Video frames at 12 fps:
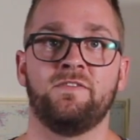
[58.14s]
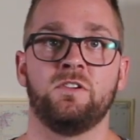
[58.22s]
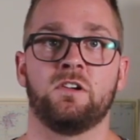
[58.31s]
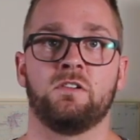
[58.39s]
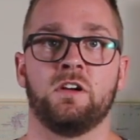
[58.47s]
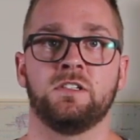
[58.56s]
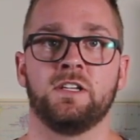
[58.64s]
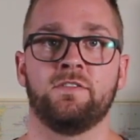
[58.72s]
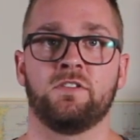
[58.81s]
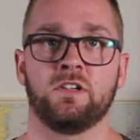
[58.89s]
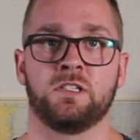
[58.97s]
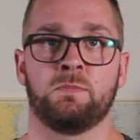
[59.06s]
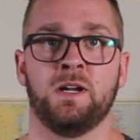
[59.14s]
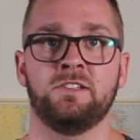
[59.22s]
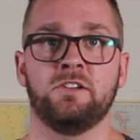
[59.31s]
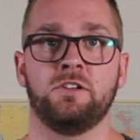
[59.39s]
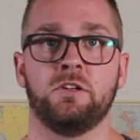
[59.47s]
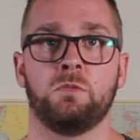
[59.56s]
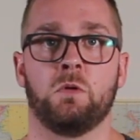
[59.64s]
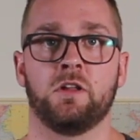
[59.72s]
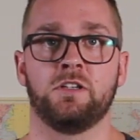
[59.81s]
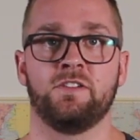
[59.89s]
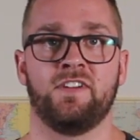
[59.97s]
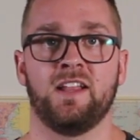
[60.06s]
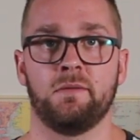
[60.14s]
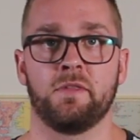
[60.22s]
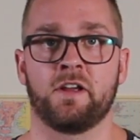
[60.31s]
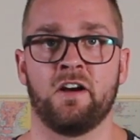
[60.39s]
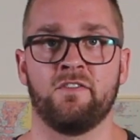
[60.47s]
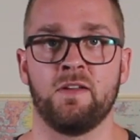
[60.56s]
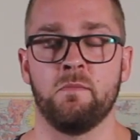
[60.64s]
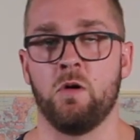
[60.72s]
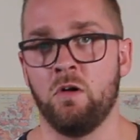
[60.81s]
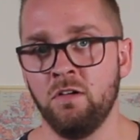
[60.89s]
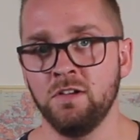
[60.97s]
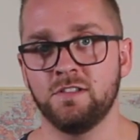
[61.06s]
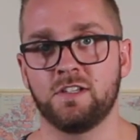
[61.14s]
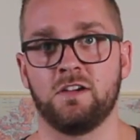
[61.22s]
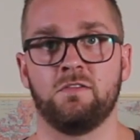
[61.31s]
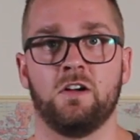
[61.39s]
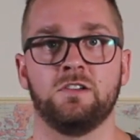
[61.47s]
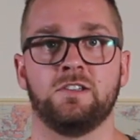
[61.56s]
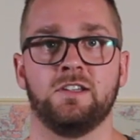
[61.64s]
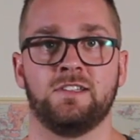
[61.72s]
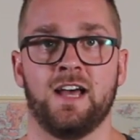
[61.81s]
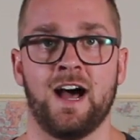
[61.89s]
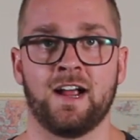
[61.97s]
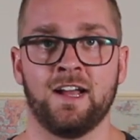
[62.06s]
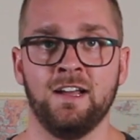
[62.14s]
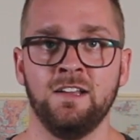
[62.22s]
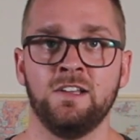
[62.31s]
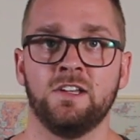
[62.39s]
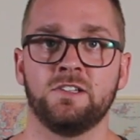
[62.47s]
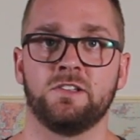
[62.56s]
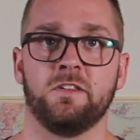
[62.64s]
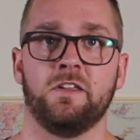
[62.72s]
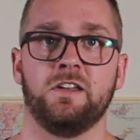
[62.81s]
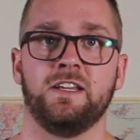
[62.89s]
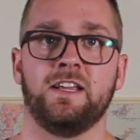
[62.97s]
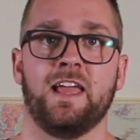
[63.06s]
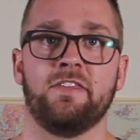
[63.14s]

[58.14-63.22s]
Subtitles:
if you were roasting for espresso, you'd want to develop the coffee more, so roast it darker, so that you